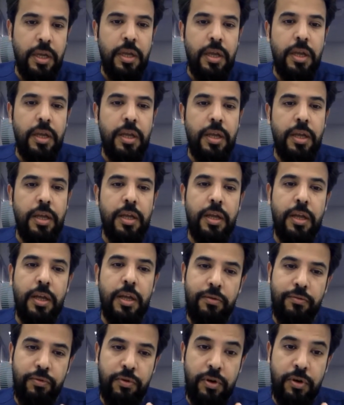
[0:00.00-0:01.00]

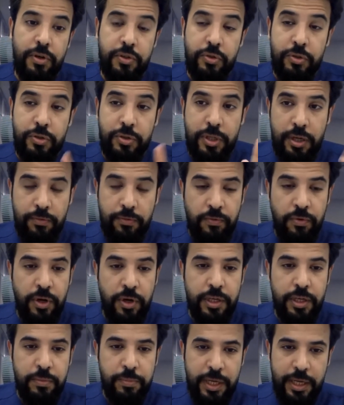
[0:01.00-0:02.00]
Of course, you should
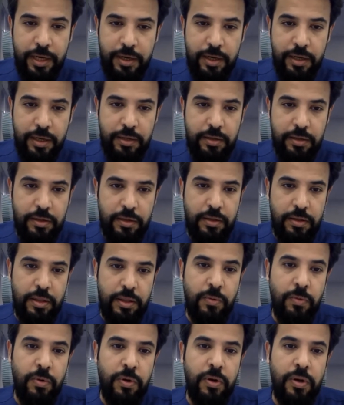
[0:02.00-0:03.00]
avoid burning
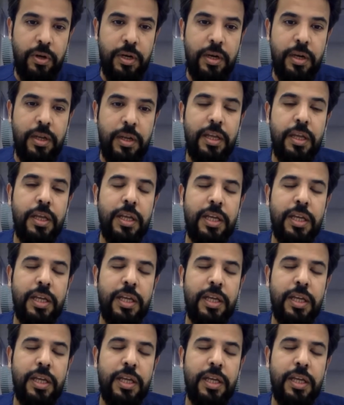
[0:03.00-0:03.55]
the wall